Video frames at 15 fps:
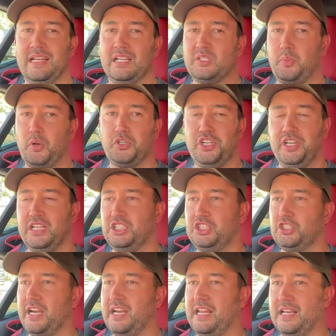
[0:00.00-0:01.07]
it's pushing it
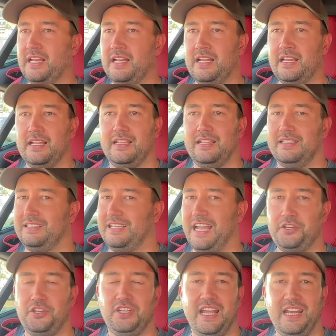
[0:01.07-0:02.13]
straight in and
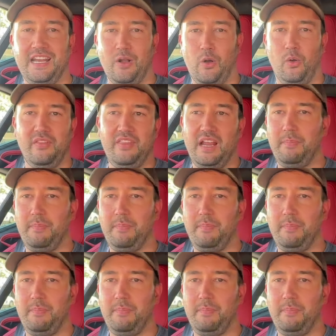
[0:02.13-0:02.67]
you're getting all of that